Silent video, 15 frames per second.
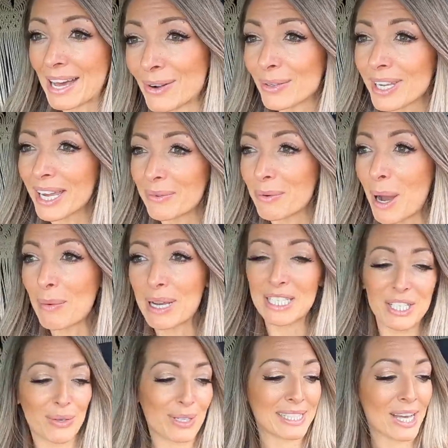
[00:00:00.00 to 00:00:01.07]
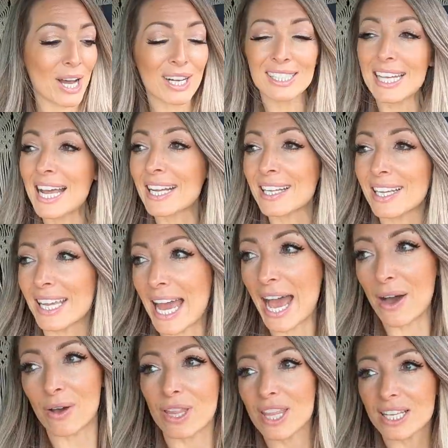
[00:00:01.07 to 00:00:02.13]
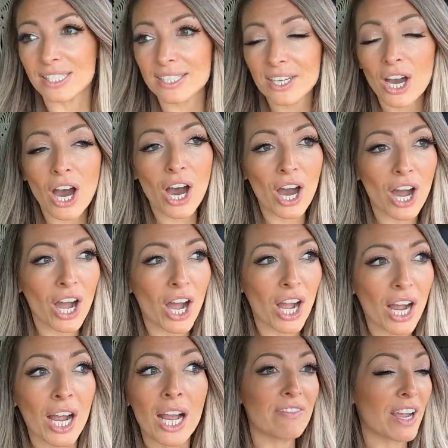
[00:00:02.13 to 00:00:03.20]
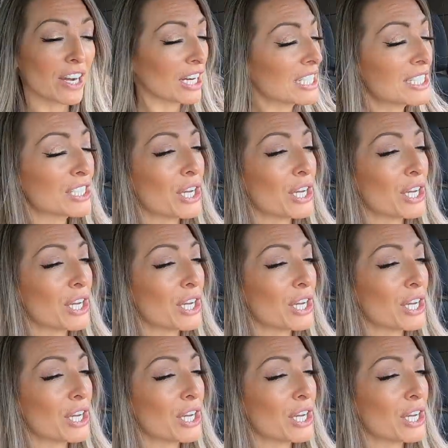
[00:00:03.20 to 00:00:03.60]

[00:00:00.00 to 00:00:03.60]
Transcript: I don't care what we do as long as I can get out of this car very